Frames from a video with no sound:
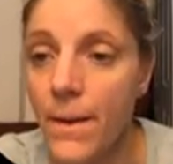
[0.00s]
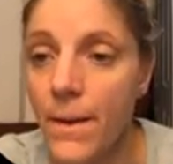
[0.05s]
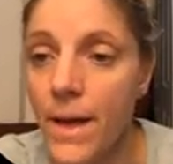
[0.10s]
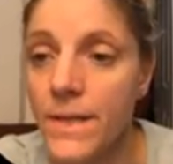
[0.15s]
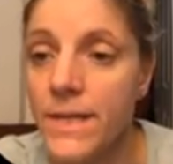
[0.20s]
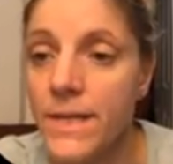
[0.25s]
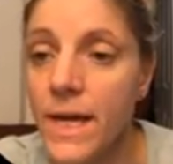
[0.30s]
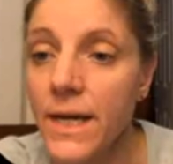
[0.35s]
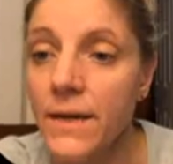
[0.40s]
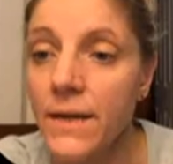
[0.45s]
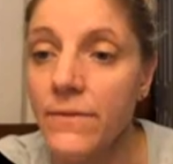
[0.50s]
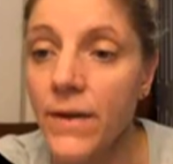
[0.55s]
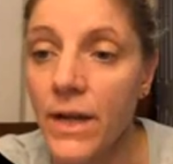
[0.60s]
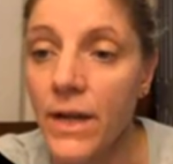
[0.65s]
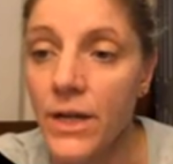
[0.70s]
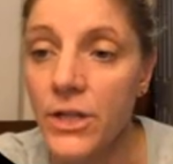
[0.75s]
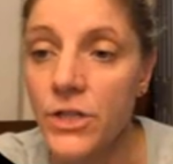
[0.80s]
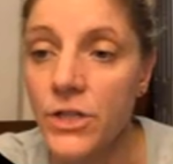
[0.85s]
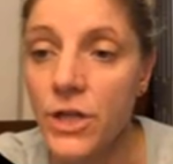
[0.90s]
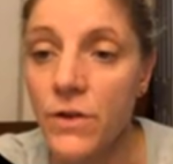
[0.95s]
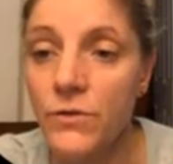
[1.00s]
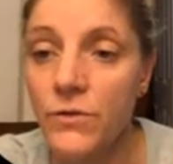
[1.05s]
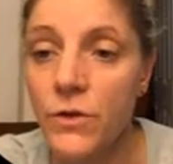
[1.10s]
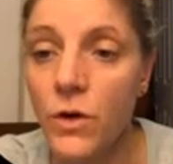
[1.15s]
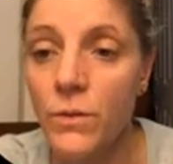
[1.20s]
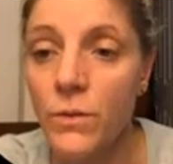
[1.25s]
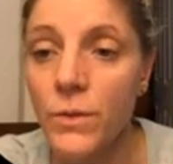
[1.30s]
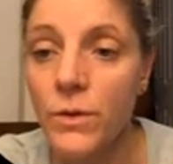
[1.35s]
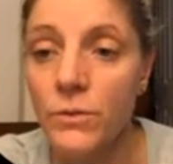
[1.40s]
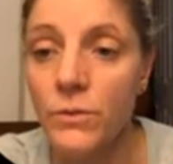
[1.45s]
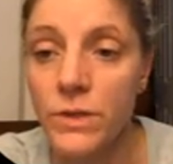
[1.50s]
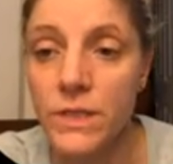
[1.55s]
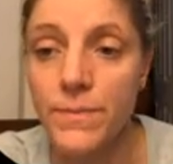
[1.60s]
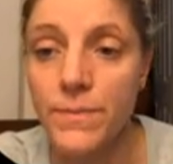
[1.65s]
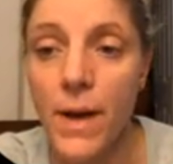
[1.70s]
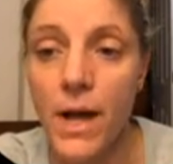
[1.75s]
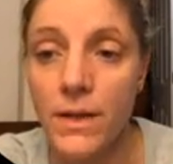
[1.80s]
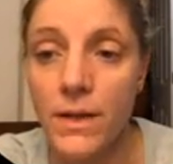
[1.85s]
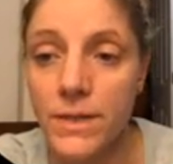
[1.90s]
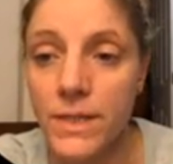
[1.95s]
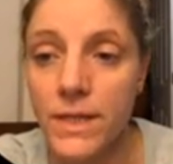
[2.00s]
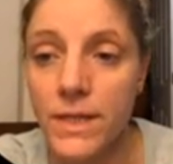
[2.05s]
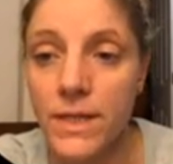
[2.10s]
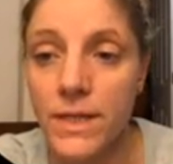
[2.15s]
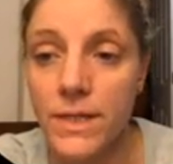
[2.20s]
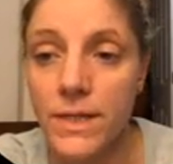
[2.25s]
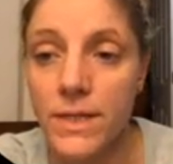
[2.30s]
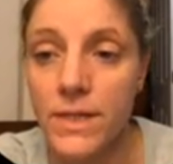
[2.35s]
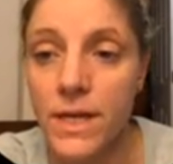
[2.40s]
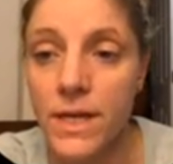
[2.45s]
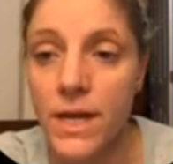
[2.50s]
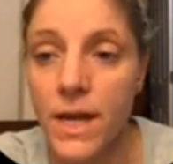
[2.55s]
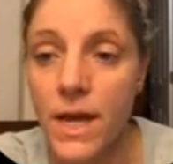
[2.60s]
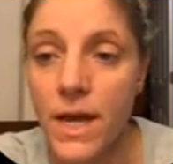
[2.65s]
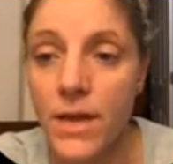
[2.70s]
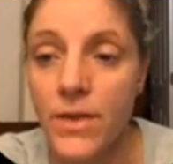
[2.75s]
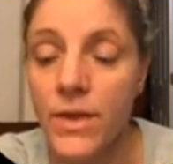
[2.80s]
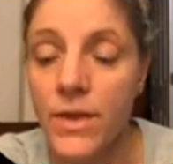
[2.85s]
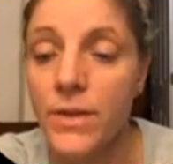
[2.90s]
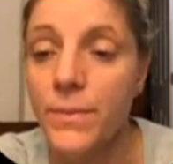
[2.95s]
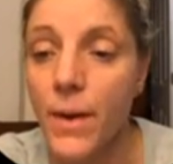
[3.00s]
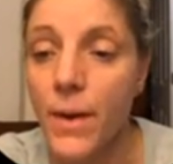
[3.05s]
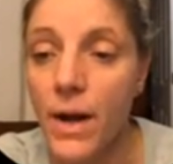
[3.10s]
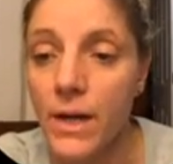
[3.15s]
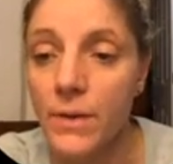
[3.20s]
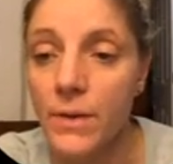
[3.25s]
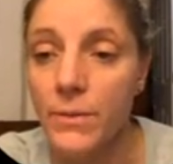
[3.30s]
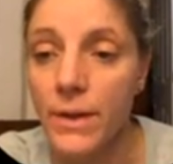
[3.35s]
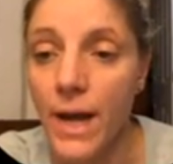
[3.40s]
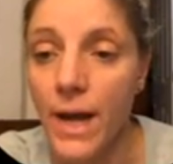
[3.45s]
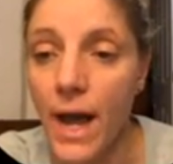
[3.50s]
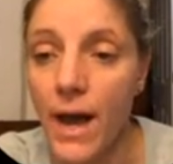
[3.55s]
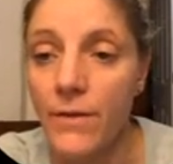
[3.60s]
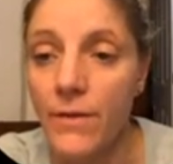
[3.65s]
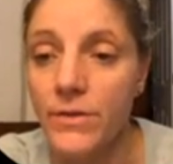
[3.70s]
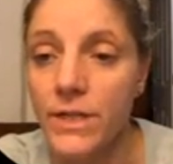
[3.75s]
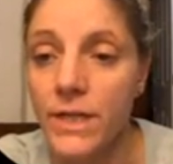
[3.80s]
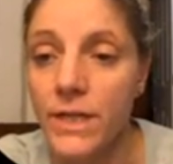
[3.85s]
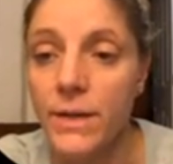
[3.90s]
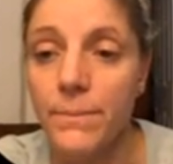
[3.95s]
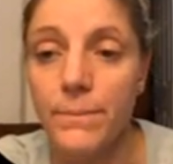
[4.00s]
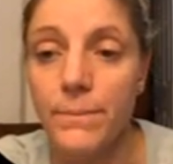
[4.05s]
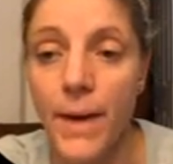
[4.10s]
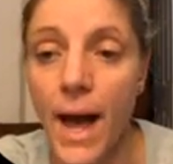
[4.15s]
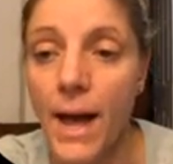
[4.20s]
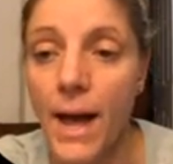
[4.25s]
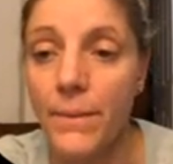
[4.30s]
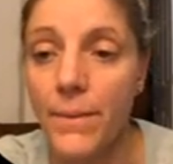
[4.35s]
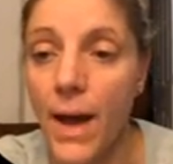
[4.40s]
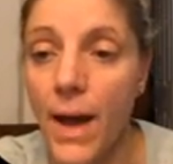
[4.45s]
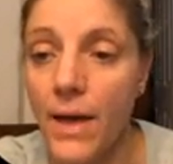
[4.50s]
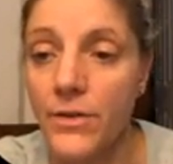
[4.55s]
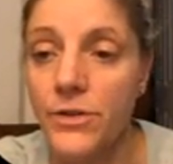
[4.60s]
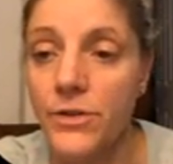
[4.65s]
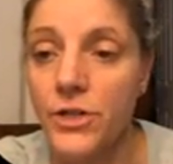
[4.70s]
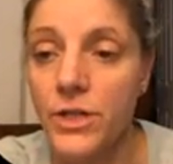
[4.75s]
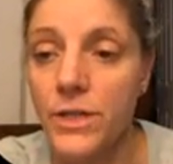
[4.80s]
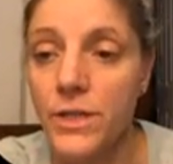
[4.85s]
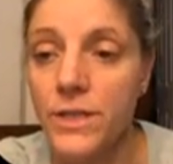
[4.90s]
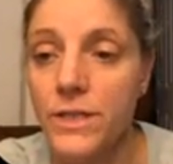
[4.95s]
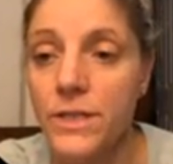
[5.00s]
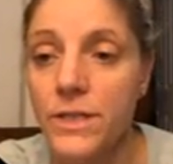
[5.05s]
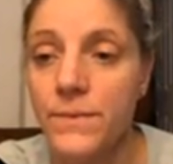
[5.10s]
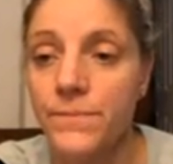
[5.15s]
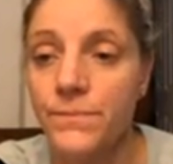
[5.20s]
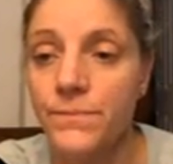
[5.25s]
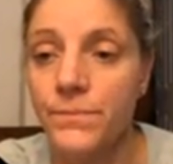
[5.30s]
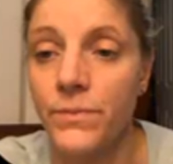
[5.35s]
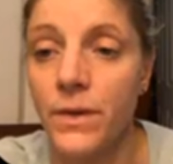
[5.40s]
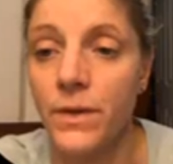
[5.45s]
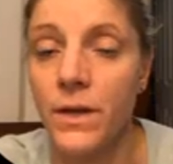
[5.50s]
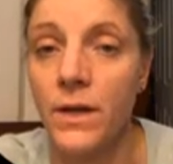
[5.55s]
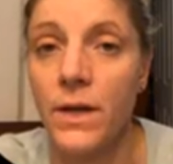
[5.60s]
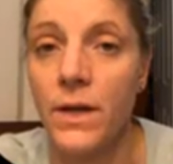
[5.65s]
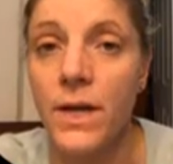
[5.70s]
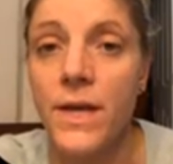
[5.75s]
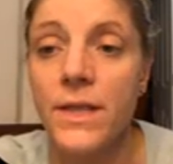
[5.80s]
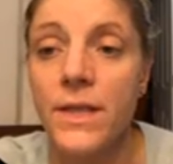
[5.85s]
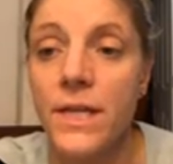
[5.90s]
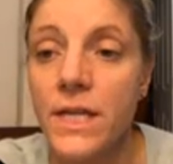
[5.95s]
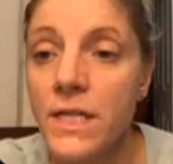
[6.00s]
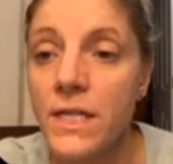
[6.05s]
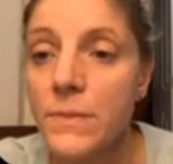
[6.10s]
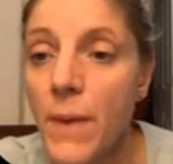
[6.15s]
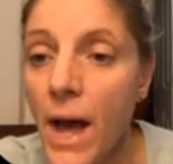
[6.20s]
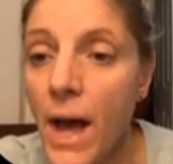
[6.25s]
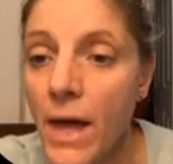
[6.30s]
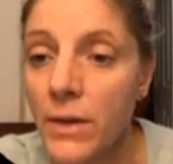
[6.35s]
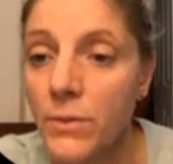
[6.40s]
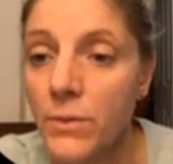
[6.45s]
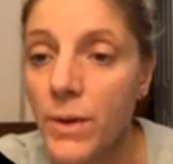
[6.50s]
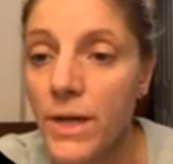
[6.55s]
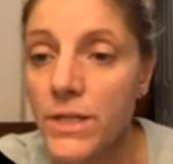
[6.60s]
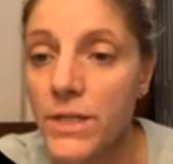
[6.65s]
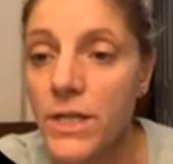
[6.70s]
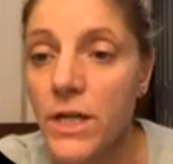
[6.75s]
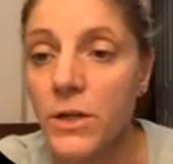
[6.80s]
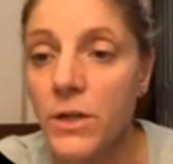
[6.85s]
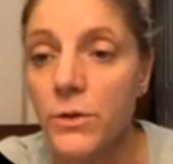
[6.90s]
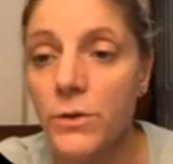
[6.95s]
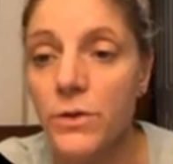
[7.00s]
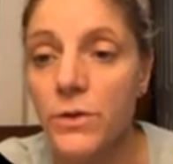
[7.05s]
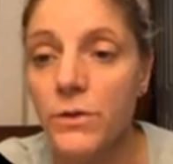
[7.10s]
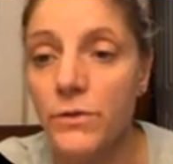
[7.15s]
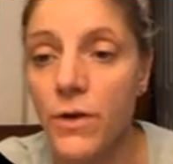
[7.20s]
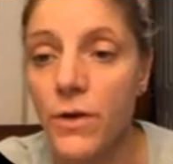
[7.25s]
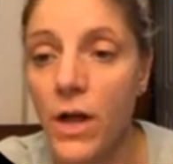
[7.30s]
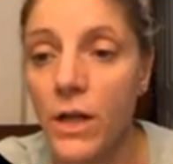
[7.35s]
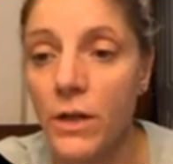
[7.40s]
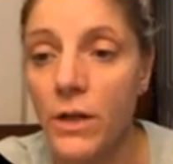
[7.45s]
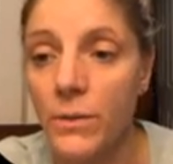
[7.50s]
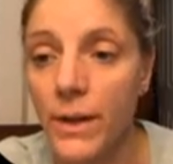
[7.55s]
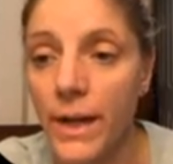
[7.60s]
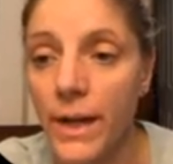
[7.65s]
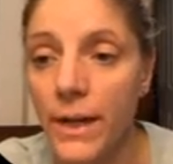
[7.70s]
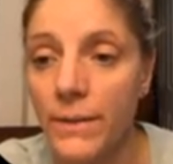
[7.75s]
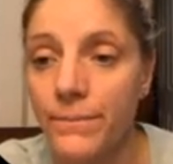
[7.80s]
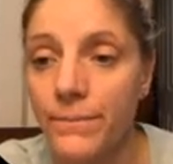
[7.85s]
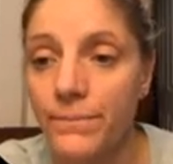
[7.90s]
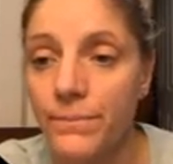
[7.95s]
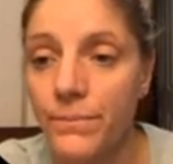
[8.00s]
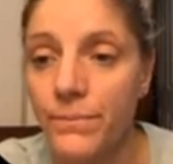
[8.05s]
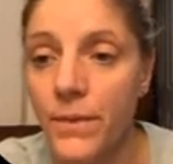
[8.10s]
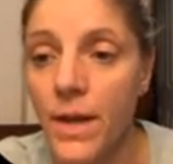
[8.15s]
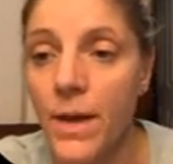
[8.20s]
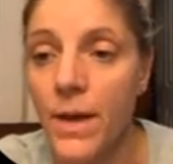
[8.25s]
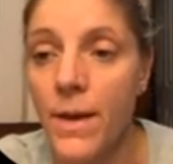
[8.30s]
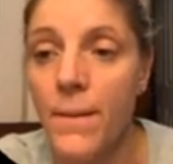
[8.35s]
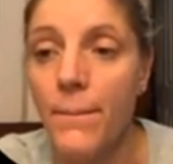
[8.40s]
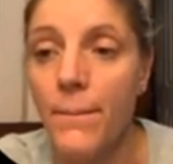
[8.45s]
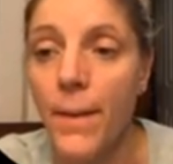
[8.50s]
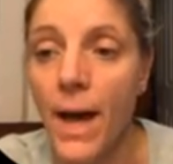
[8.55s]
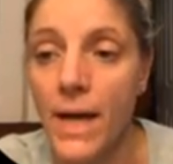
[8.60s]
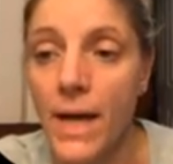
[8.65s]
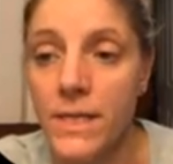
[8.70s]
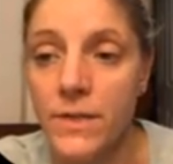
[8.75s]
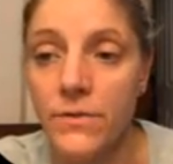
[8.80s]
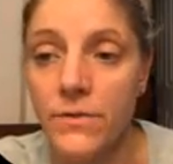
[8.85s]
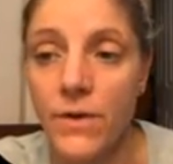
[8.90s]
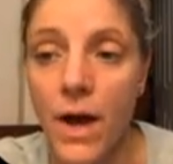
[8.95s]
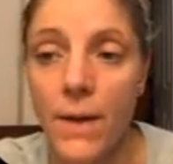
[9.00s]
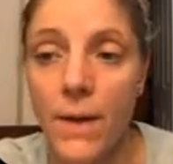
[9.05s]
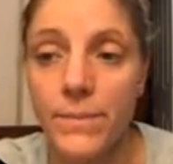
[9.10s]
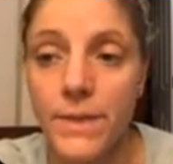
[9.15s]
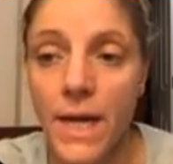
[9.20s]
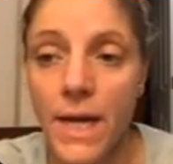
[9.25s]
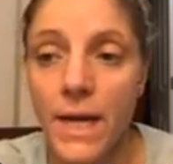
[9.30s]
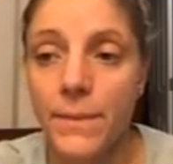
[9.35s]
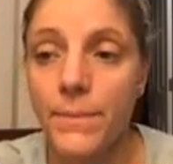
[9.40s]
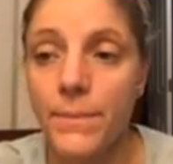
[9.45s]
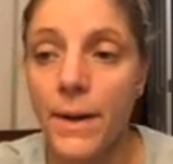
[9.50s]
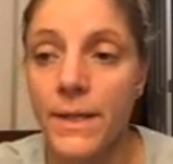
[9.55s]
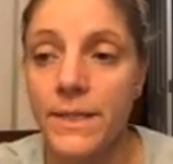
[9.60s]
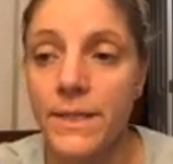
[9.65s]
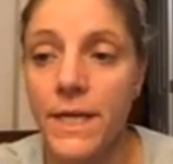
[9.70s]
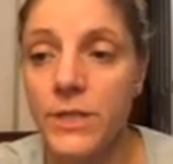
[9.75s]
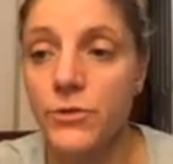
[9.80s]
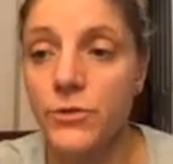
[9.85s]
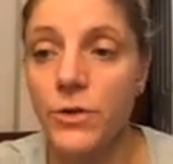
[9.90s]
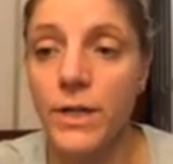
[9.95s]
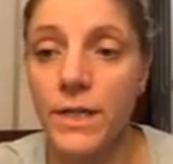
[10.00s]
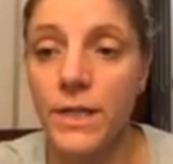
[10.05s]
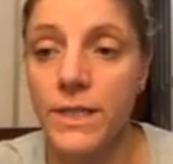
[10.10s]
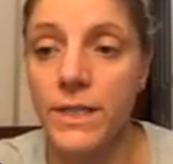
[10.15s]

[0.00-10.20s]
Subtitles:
and take advantage of normal responses that the body would have to combat pathogens. These pathways include the following: passive uptake by dendritic